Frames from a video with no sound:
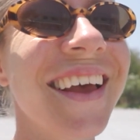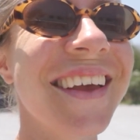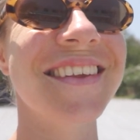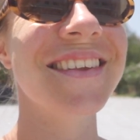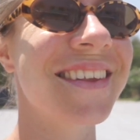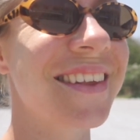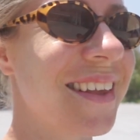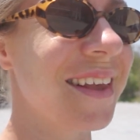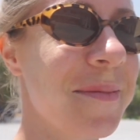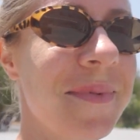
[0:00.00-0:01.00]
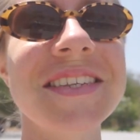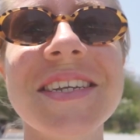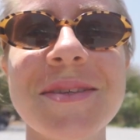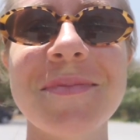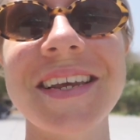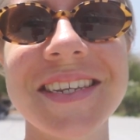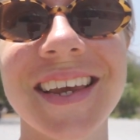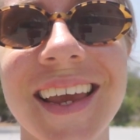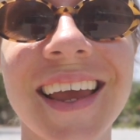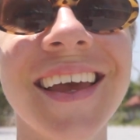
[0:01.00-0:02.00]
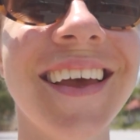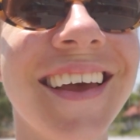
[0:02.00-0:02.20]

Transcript: Business meeting. Business meeting.